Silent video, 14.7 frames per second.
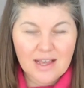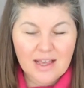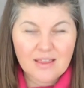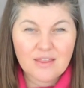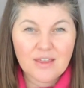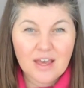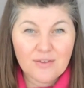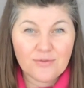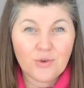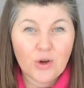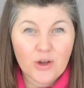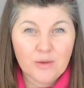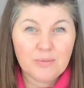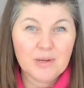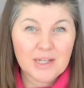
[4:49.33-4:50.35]
and therefore
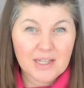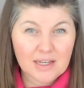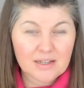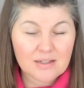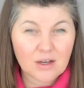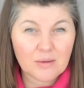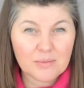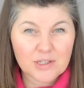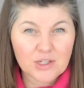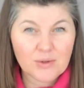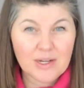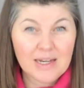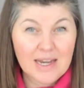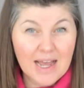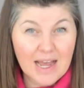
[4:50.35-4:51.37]
opening us up to
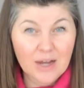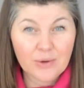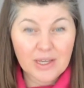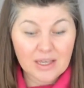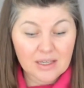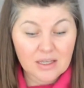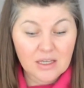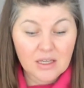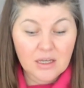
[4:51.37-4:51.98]
allowing